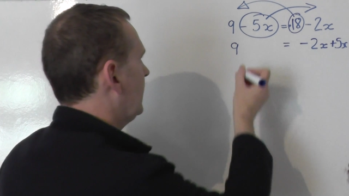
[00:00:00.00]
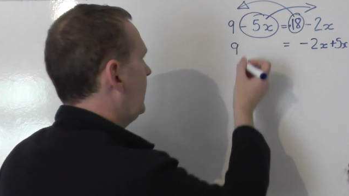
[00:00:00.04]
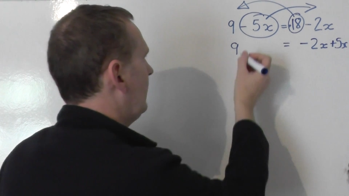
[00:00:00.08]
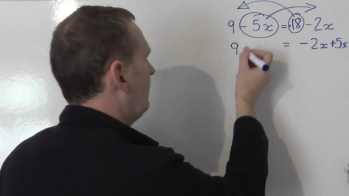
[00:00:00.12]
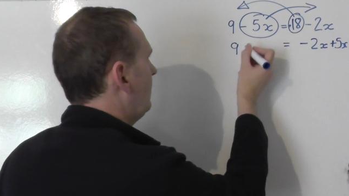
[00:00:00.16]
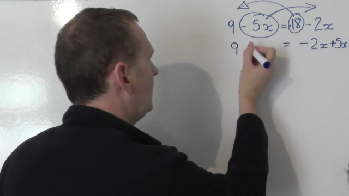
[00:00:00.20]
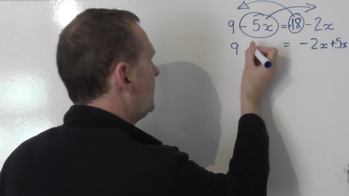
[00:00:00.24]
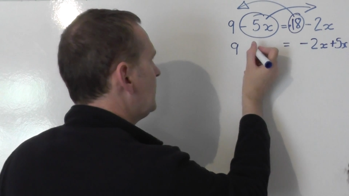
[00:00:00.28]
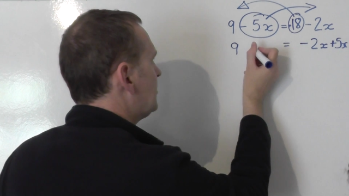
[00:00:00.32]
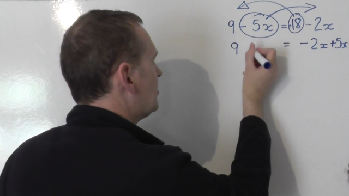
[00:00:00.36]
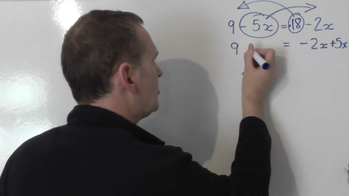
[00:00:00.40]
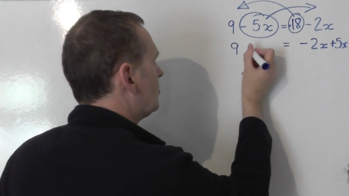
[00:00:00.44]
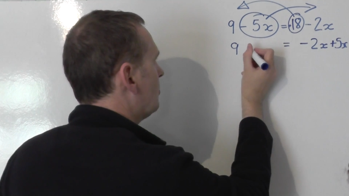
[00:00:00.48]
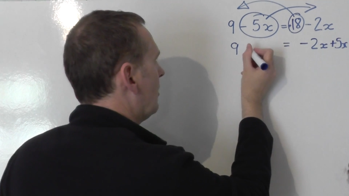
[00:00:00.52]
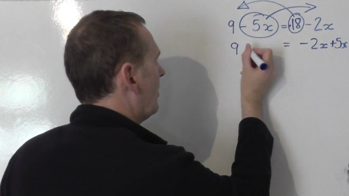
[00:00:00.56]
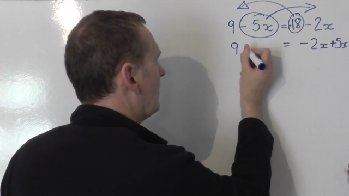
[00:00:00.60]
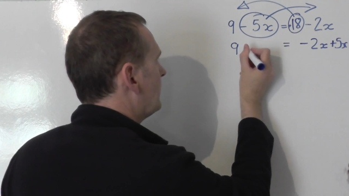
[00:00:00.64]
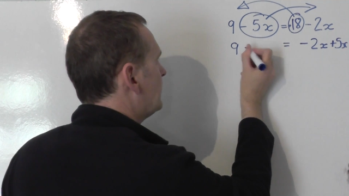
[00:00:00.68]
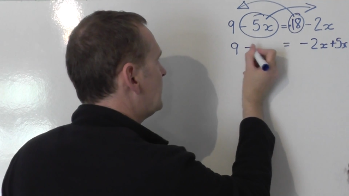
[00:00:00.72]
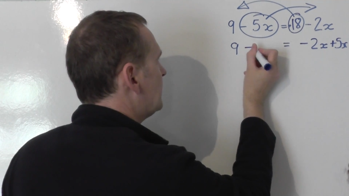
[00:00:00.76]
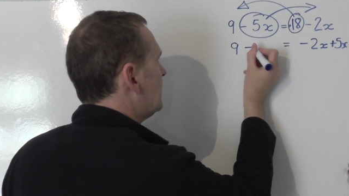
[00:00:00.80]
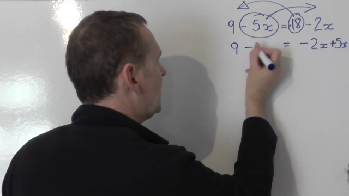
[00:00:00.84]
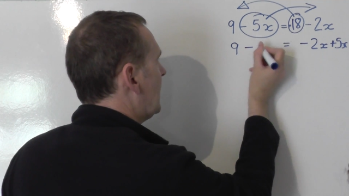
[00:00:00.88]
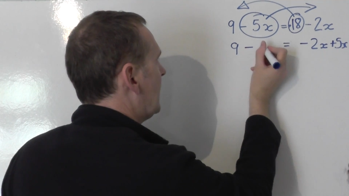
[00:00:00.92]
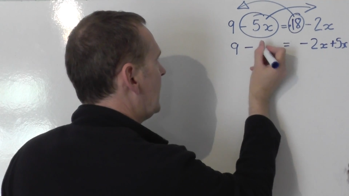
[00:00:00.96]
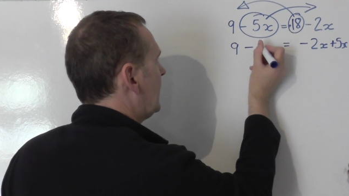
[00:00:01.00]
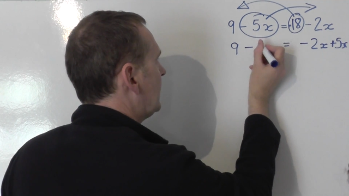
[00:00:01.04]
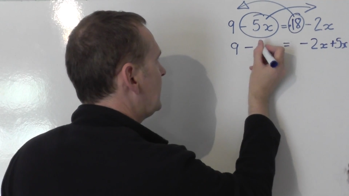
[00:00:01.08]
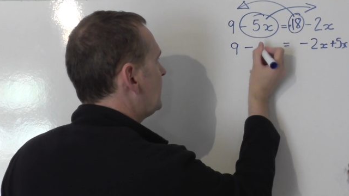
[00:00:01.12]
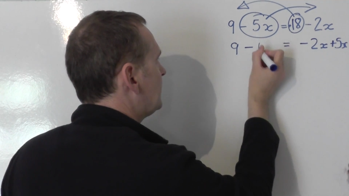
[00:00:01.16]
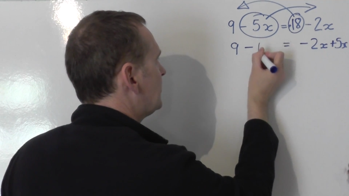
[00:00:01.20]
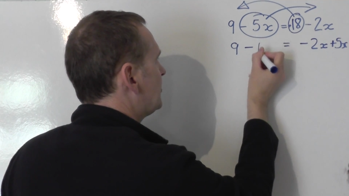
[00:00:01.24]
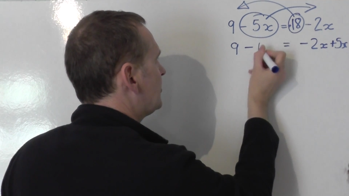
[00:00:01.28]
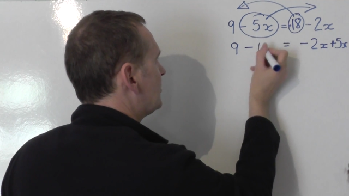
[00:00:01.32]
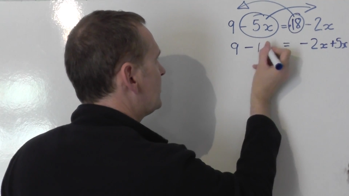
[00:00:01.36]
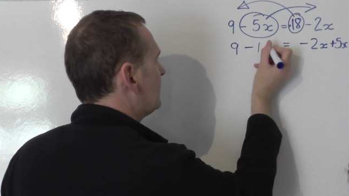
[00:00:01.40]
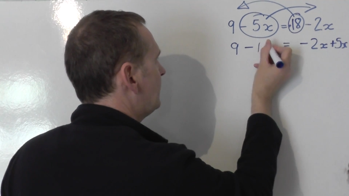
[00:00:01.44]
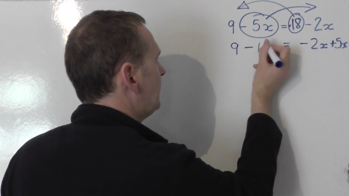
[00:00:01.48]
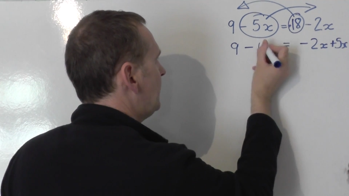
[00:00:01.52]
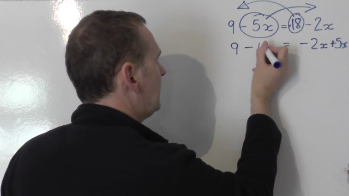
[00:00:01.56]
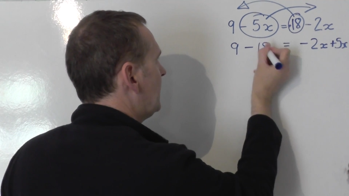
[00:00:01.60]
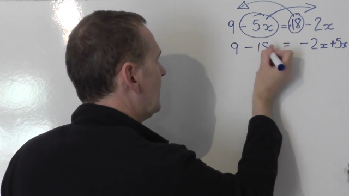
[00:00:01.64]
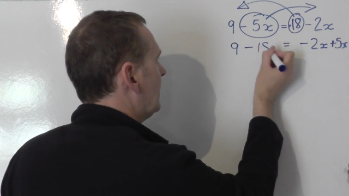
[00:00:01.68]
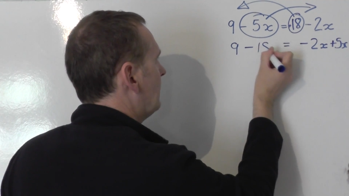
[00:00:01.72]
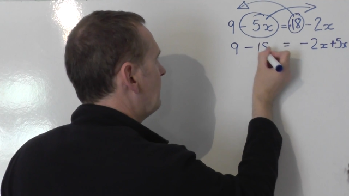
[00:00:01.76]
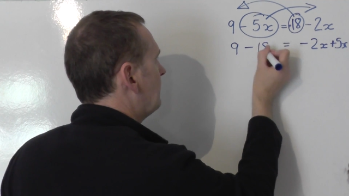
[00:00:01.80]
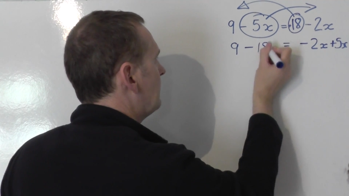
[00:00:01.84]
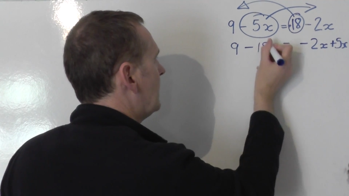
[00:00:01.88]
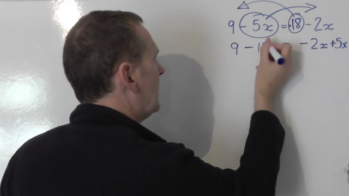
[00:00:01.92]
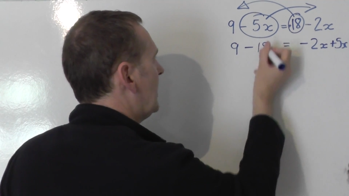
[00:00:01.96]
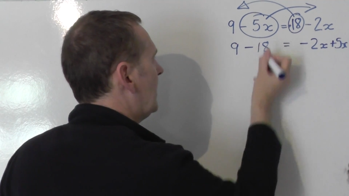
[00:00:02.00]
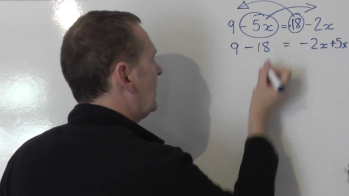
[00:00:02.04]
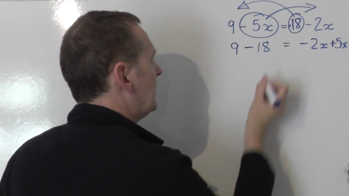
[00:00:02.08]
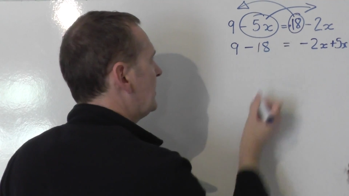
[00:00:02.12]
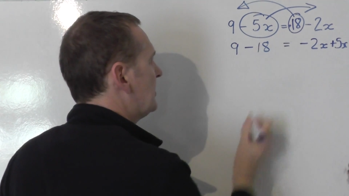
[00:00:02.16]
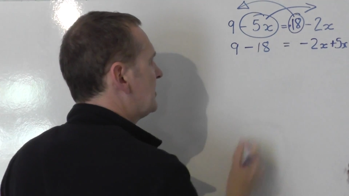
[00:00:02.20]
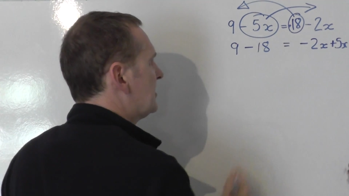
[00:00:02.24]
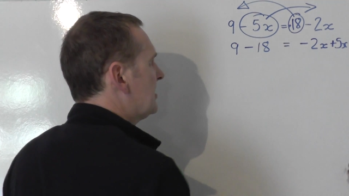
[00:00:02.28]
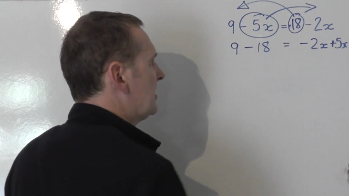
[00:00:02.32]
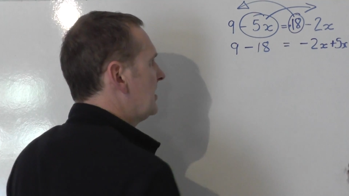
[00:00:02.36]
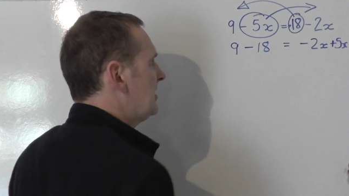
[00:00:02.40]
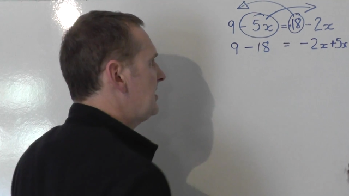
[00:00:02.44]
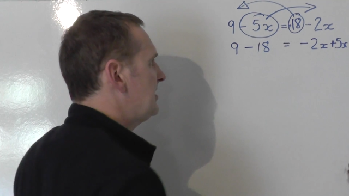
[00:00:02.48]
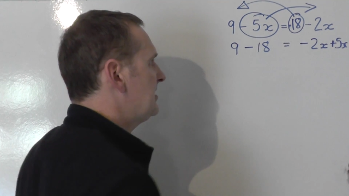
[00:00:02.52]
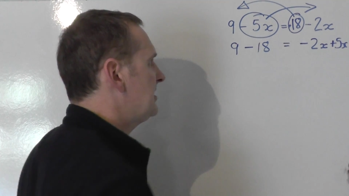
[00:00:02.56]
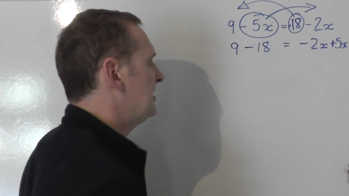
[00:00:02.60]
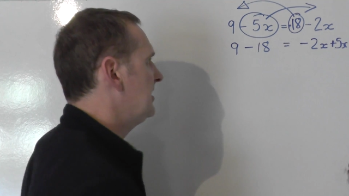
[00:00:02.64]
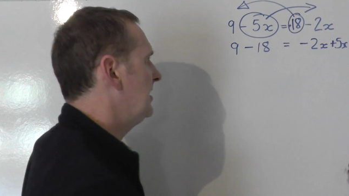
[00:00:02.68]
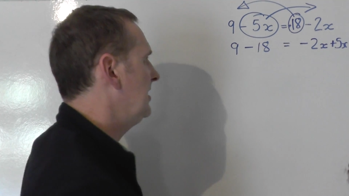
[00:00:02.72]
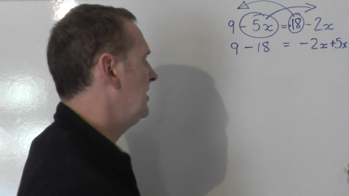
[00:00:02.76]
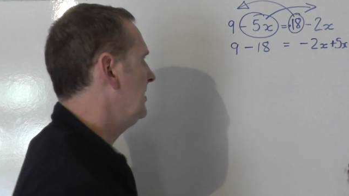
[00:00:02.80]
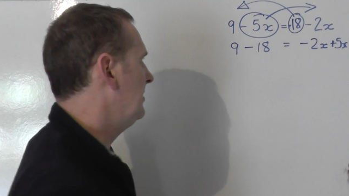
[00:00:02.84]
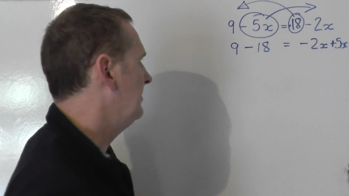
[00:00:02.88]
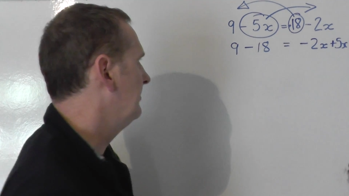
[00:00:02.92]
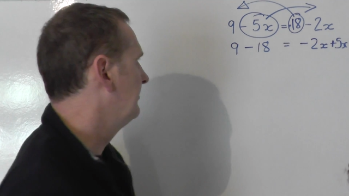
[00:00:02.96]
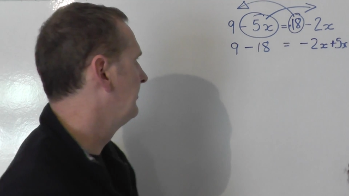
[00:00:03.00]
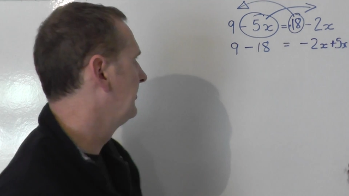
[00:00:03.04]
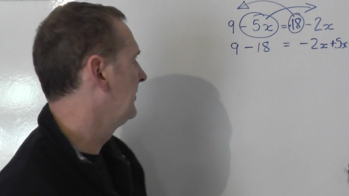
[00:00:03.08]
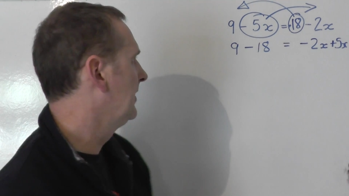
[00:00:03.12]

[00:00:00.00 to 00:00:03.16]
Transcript: it will swap signs to become minus 18.